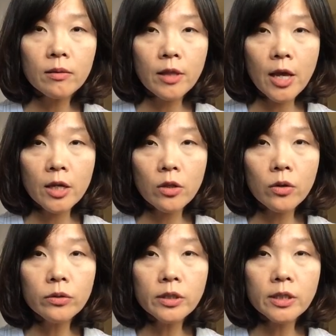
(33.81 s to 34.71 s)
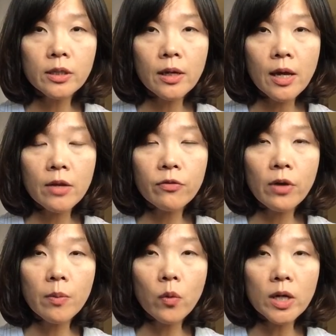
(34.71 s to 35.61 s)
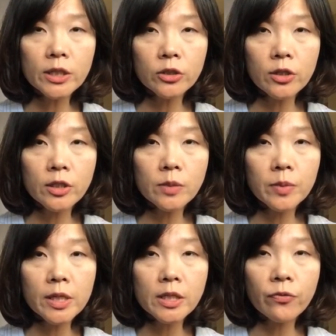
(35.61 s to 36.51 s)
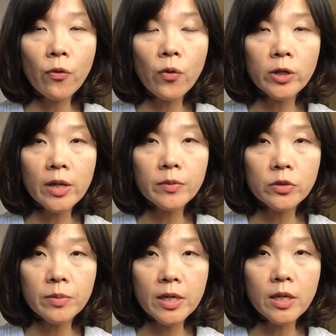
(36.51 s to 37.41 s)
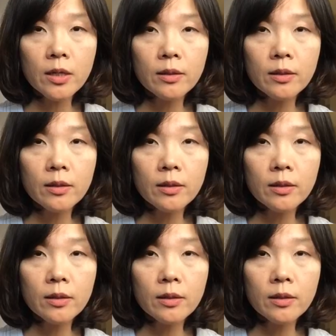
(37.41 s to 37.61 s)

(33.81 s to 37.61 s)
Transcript: take notes, and if you have questions, please forward them to me.